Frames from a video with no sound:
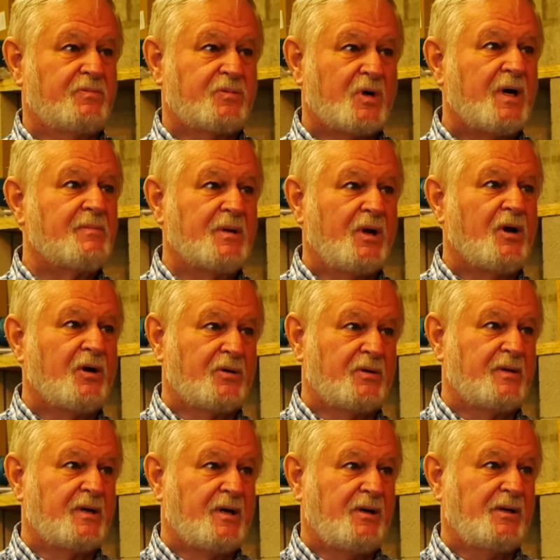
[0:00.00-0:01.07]
probably longer
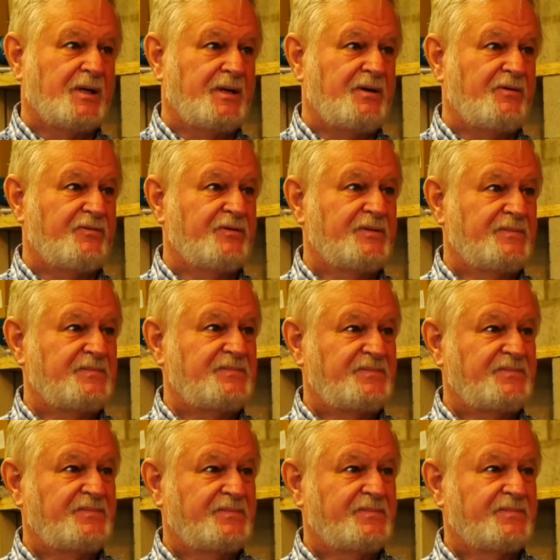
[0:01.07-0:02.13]
than I'll live.
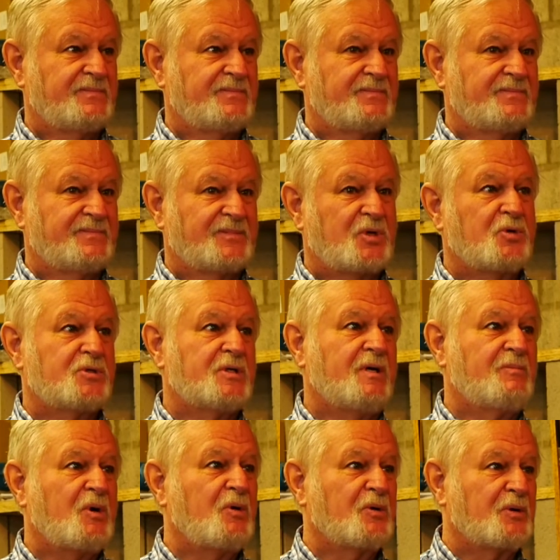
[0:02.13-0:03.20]
Of course,
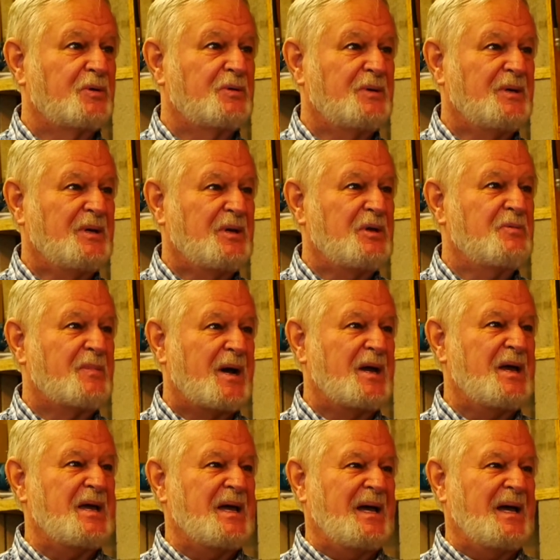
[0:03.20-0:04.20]
I'm older. You might